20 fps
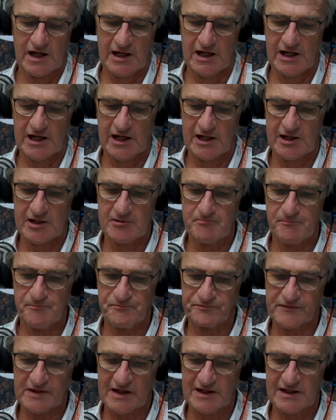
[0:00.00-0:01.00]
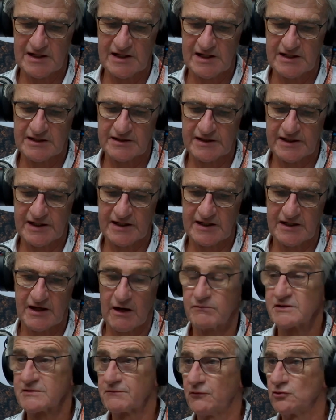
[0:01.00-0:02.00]
And I
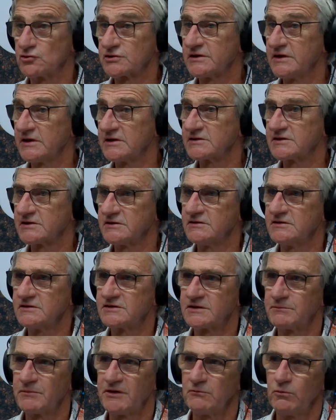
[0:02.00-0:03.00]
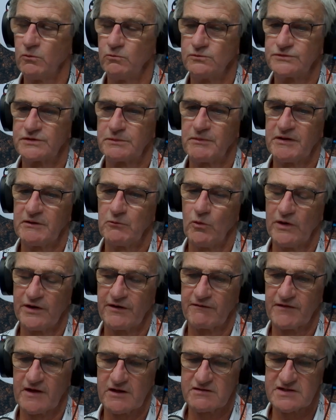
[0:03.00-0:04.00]
was fortunate to be one
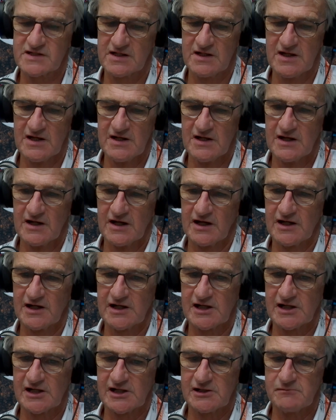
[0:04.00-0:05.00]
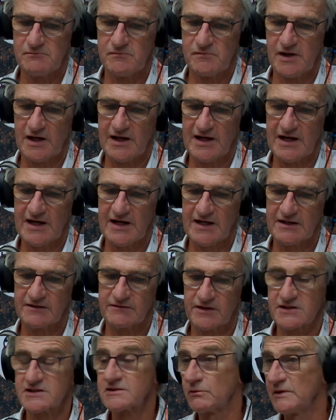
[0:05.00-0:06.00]
of those.
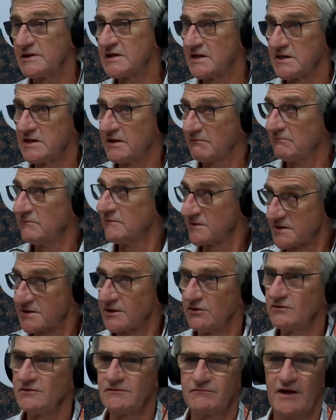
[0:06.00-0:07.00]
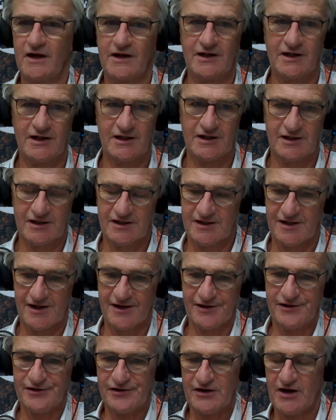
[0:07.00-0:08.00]
And there's 20 still
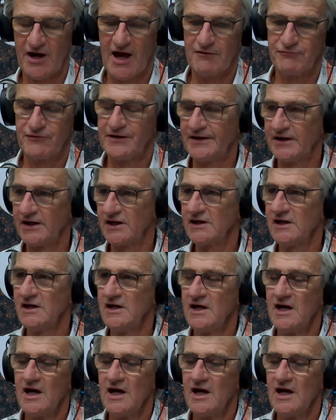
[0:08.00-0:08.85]
every year.